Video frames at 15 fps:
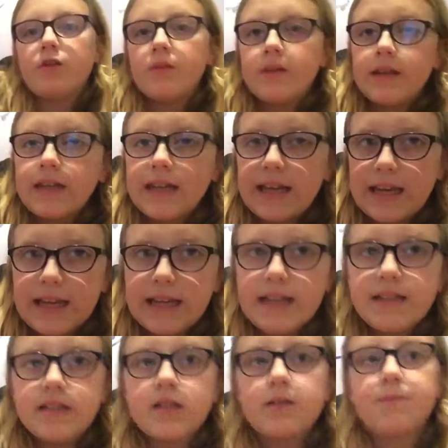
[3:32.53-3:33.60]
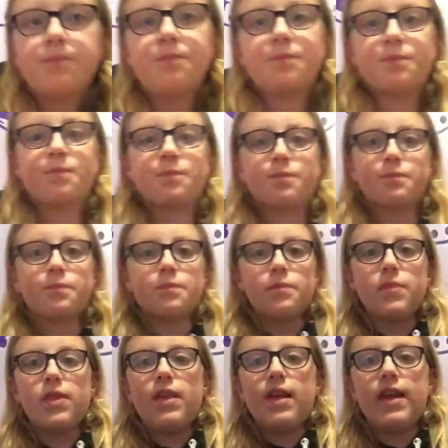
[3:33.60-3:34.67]
you need
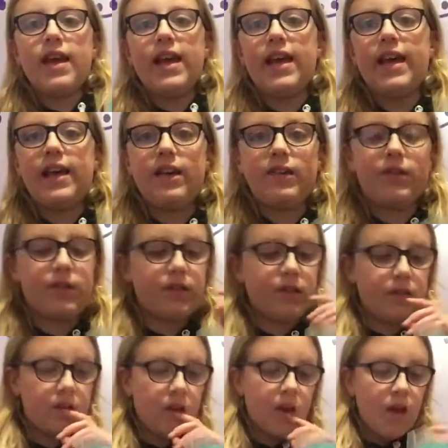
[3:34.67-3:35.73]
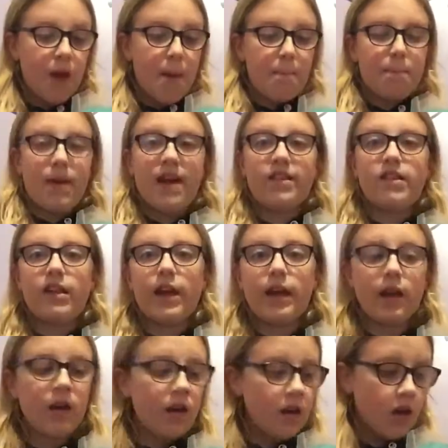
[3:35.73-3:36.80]
is
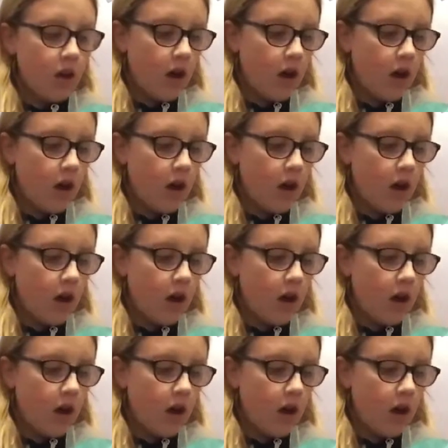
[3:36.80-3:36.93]
bedding.